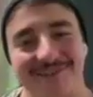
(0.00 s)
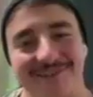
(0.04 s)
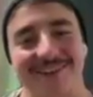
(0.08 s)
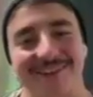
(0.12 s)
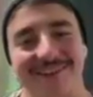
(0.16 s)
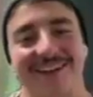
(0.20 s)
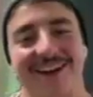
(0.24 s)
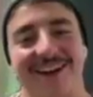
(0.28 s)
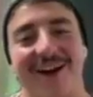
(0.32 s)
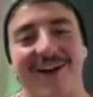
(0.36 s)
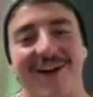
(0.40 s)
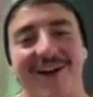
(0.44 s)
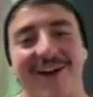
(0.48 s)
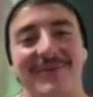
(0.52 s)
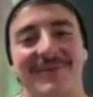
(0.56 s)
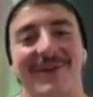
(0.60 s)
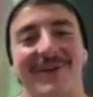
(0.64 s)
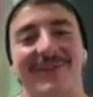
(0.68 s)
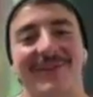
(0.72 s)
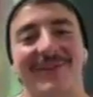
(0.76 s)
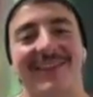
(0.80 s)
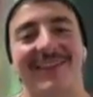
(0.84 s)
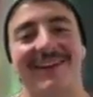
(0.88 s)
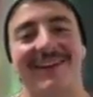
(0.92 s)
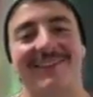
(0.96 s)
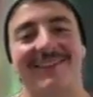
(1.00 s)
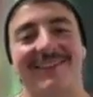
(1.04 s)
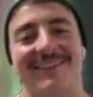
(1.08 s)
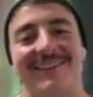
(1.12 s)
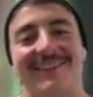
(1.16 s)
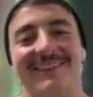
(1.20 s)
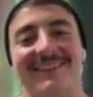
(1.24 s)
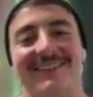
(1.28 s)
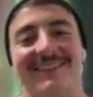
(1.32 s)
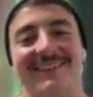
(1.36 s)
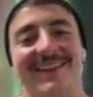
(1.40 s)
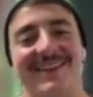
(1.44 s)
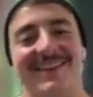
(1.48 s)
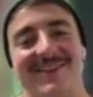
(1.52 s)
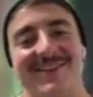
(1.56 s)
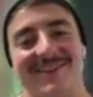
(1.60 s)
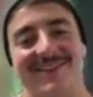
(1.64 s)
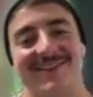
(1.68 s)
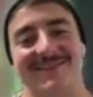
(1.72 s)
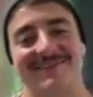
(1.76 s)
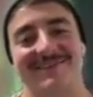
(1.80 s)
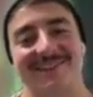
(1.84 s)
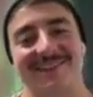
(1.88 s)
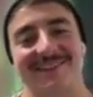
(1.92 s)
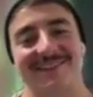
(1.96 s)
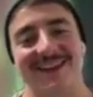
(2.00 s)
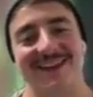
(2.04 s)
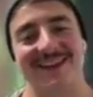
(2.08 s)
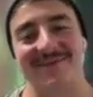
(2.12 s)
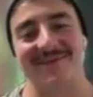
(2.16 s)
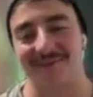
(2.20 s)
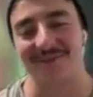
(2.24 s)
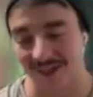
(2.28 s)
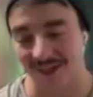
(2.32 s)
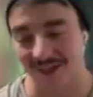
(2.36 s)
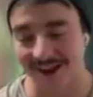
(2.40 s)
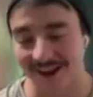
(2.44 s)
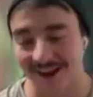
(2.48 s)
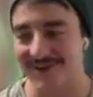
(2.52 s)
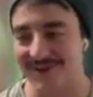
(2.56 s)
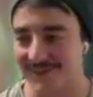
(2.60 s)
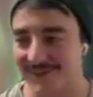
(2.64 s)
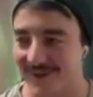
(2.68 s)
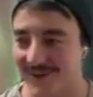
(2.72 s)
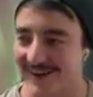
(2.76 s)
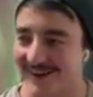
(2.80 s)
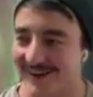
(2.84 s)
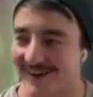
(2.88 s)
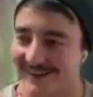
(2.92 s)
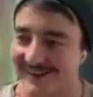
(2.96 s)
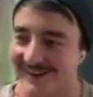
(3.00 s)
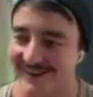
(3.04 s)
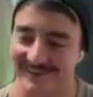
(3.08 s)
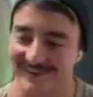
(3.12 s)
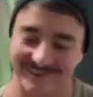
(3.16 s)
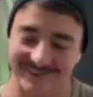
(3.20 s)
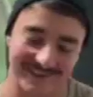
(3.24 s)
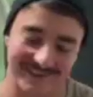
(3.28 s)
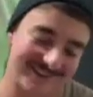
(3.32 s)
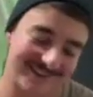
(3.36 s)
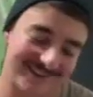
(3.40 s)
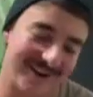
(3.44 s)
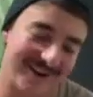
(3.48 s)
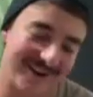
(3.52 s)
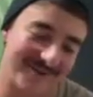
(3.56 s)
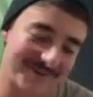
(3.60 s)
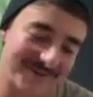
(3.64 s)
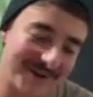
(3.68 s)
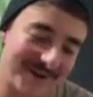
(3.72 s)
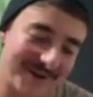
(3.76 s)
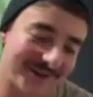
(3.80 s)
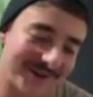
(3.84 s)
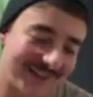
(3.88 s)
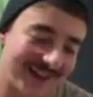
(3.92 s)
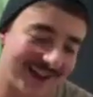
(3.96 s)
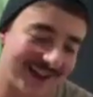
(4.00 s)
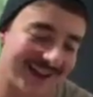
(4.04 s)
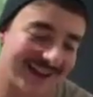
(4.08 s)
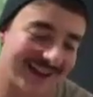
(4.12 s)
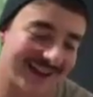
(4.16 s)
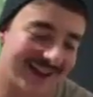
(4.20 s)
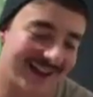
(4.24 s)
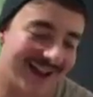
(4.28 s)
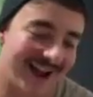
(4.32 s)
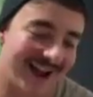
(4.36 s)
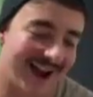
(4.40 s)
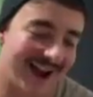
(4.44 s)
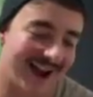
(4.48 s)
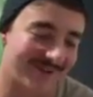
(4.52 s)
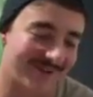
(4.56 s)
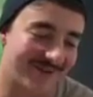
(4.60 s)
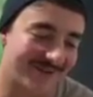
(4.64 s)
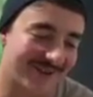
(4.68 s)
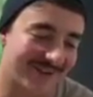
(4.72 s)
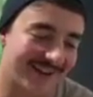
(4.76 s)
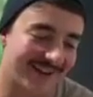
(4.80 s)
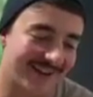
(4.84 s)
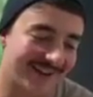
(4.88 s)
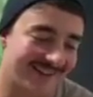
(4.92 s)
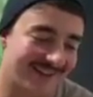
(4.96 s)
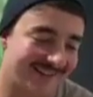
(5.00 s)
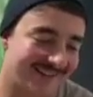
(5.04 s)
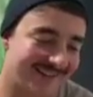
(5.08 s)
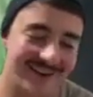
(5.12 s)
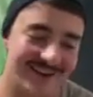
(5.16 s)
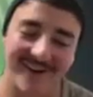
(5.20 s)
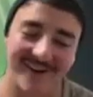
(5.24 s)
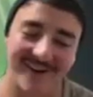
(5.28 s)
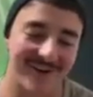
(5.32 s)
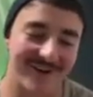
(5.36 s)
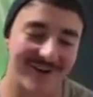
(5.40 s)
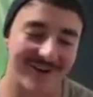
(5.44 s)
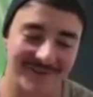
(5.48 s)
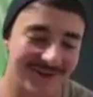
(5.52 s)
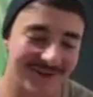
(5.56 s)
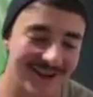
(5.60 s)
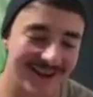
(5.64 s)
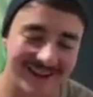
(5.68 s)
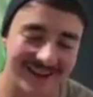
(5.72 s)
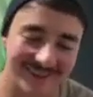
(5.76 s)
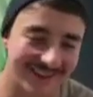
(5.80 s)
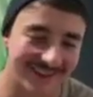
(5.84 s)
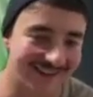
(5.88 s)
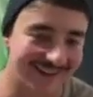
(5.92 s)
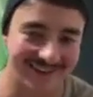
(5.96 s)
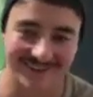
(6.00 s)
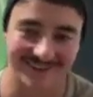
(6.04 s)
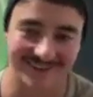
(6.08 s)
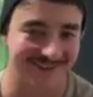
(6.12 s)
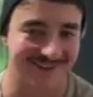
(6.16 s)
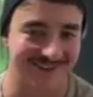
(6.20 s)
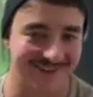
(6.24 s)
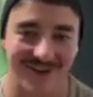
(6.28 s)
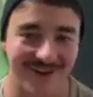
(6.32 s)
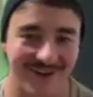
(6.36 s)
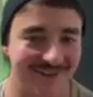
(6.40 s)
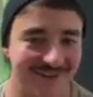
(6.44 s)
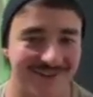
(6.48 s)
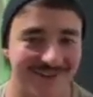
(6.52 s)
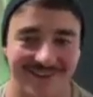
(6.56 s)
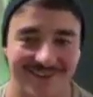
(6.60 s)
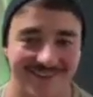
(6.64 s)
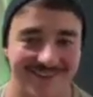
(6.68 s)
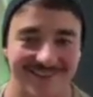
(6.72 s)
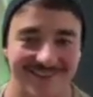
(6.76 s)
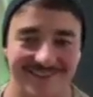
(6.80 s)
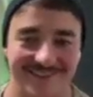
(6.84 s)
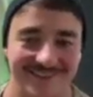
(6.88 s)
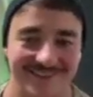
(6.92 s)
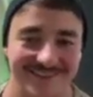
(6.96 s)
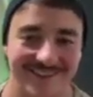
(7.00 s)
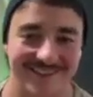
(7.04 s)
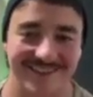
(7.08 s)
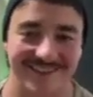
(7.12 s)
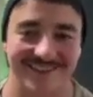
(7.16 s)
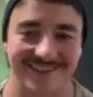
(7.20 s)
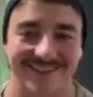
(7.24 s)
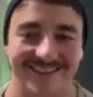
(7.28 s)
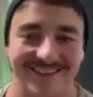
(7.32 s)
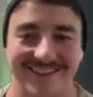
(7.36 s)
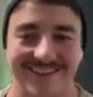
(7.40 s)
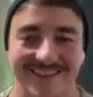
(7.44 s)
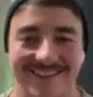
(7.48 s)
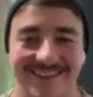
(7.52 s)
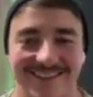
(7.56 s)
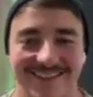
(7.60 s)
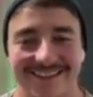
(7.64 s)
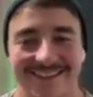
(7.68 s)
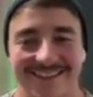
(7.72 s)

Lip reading: I forgot about that one. That's so funny. I'm glad you brought it up because I remember that. I was like, no, man, like it's not 600.